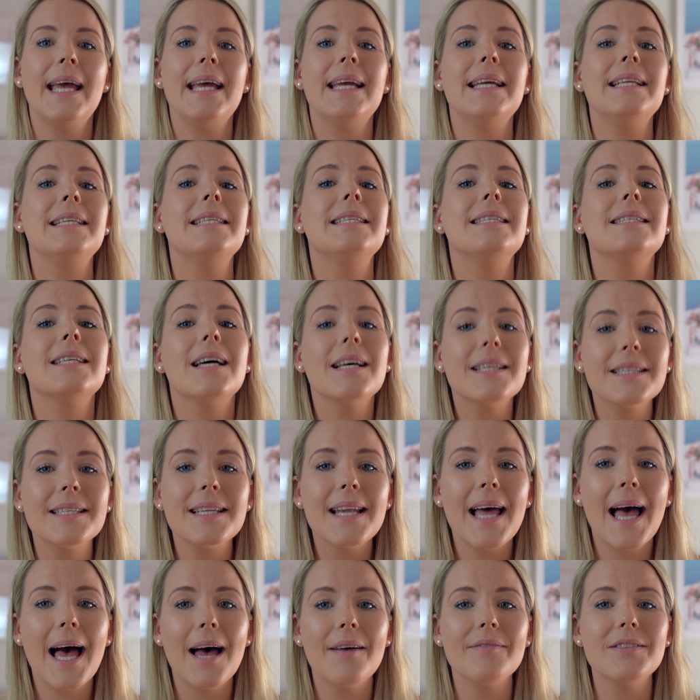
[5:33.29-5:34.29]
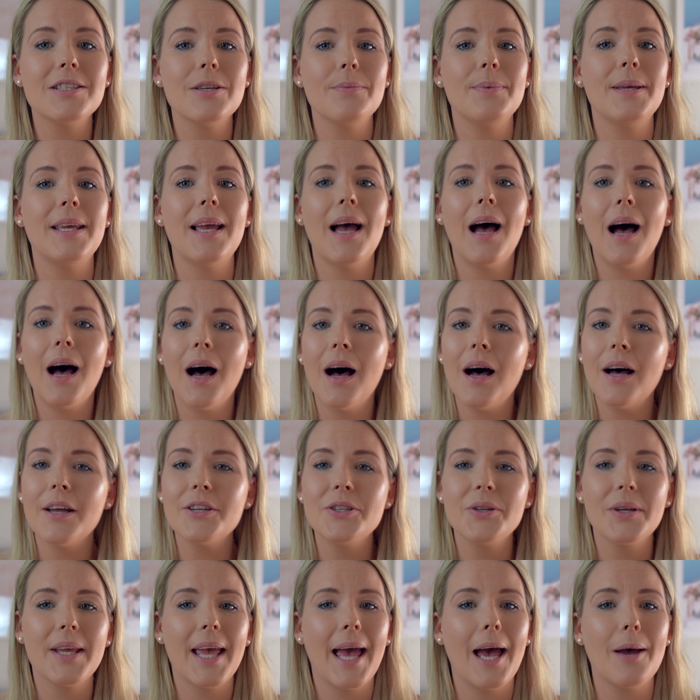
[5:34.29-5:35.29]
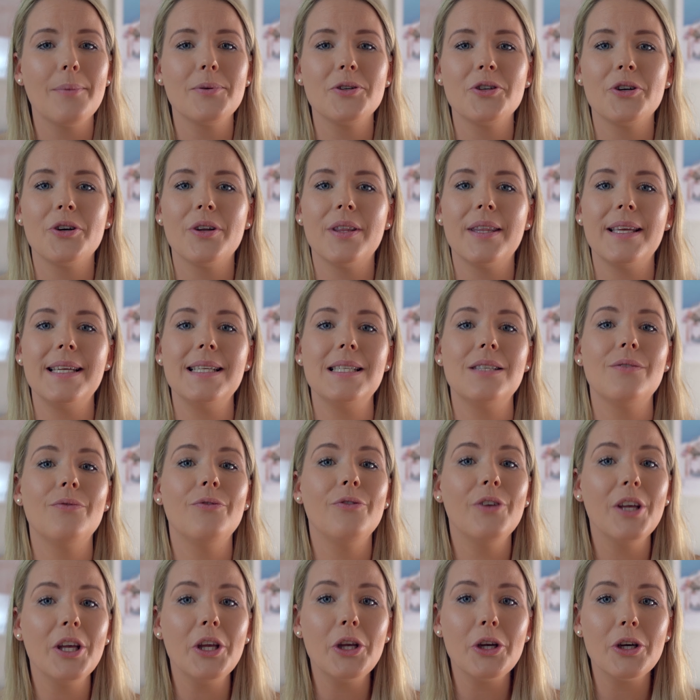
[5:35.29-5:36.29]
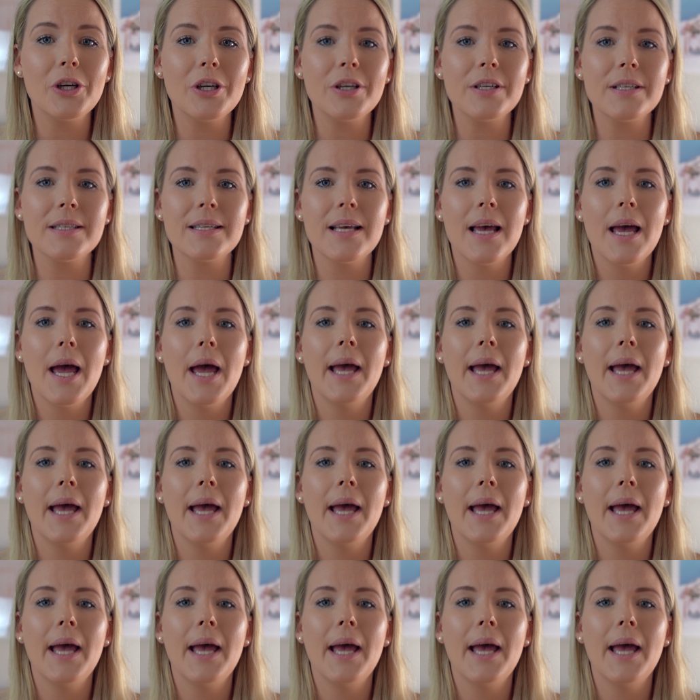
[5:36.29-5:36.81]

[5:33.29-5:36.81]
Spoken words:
It doesn't have to be hard to capture these figures.